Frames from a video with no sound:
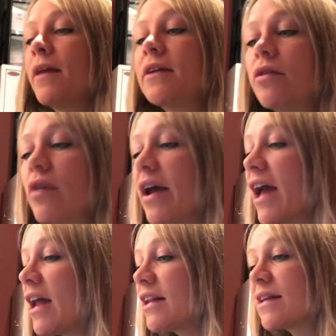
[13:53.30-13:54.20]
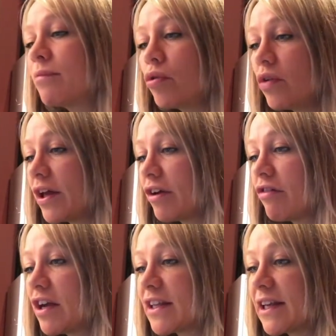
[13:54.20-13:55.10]
So again, small
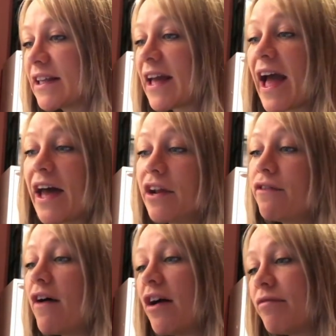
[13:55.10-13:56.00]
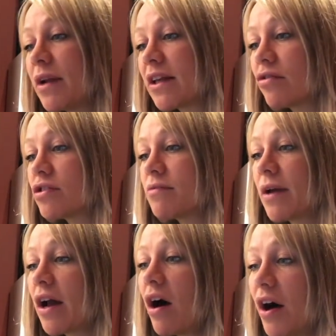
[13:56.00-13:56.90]
increases. I added 5 minutes onto
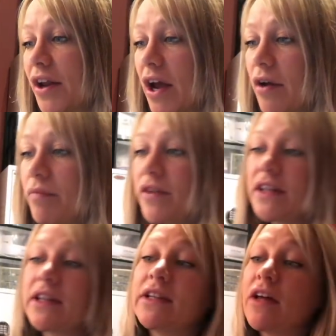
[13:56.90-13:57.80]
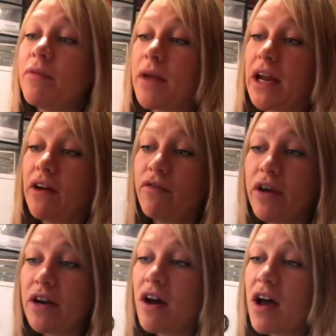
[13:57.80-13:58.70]
my cardio. This is now the beginning of
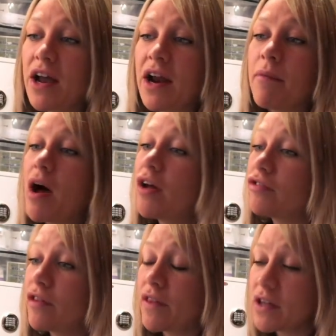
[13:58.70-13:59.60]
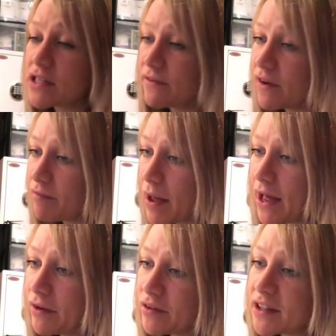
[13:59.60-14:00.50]
week 9. I'm 135
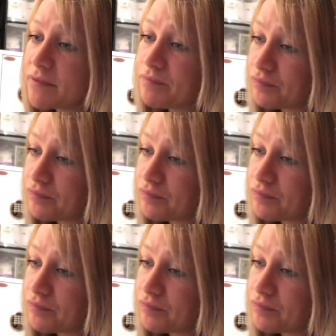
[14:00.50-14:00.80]
pounds.